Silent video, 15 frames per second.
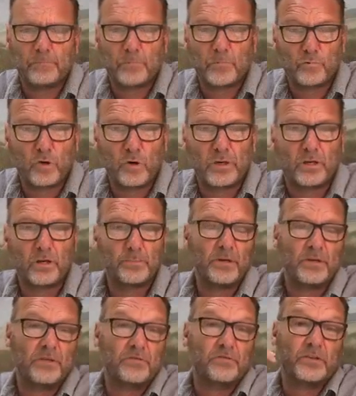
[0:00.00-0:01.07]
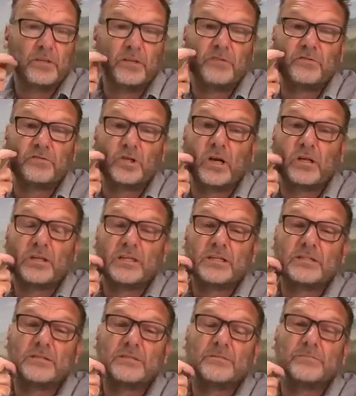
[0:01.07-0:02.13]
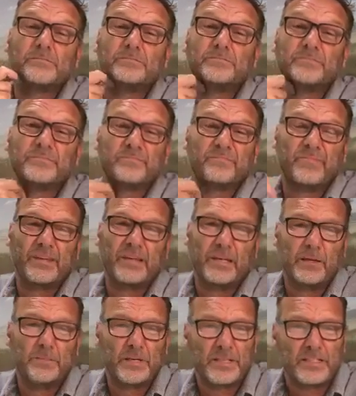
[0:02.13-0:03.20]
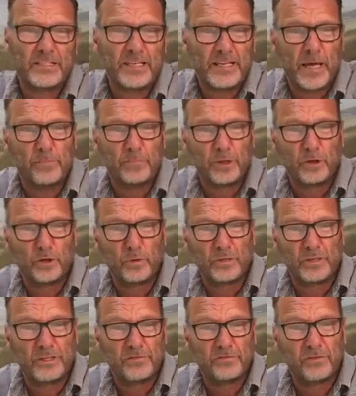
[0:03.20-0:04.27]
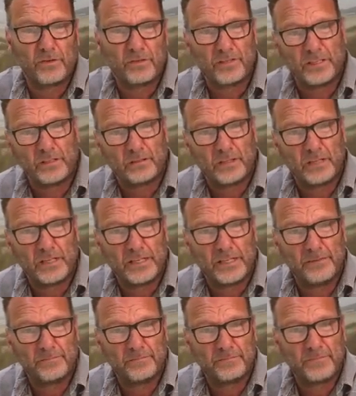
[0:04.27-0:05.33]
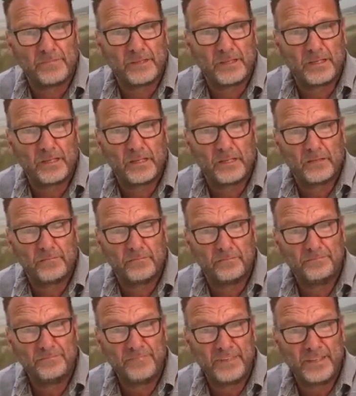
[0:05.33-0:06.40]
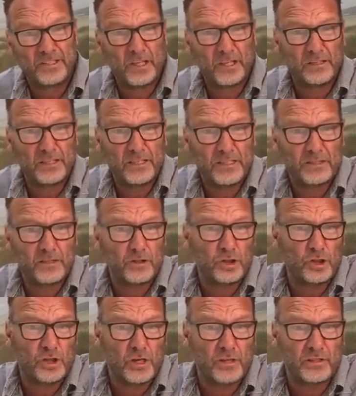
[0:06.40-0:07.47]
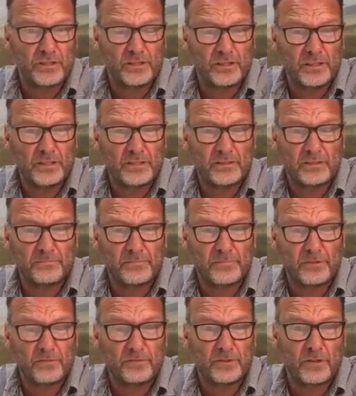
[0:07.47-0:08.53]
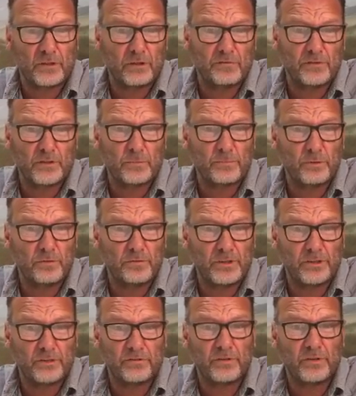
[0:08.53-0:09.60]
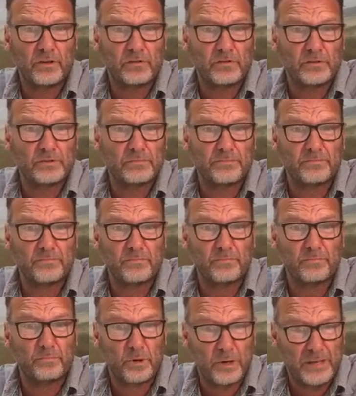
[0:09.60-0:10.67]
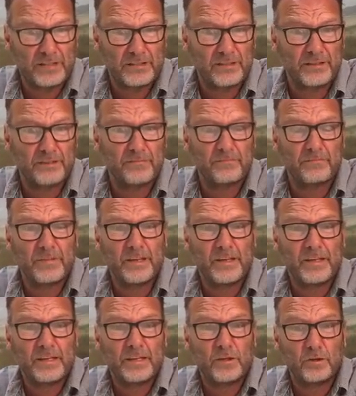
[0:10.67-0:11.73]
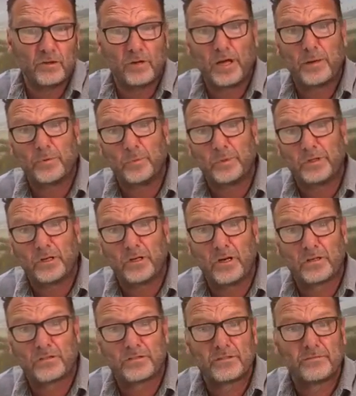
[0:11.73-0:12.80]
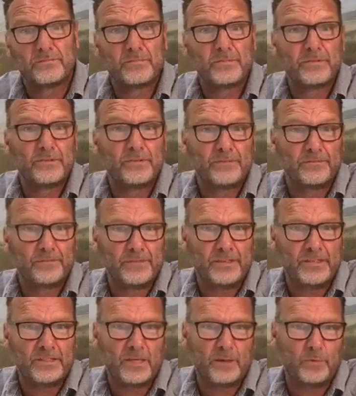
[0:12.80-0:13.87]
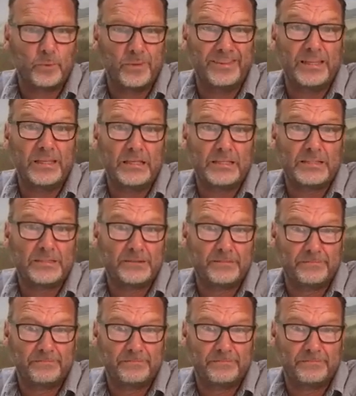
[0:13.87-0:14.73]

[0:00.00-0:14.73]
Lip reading: Drawing up a definitive shot list eliminates any ambiguity further down the line. It's on the list, the shot's on the list, the photographer's approved it, the photographer's priced it, you're happy with the cost, he's happy with the list.